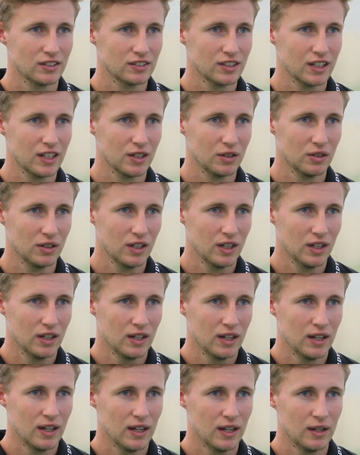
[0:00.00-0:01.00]
So
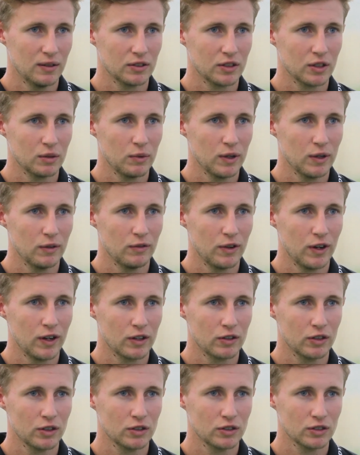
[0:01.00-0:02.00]
uh, it's going to be a very
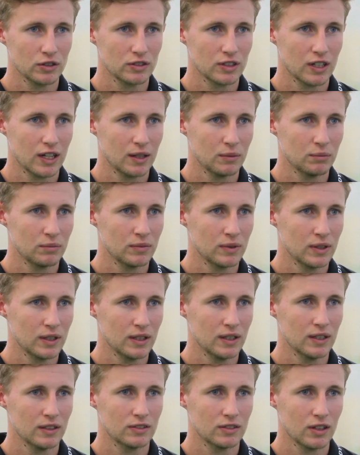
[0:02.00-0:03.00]
crucial time,
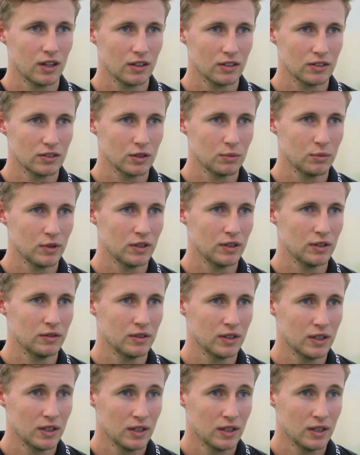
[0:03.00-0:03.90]
uh, start of the summer, and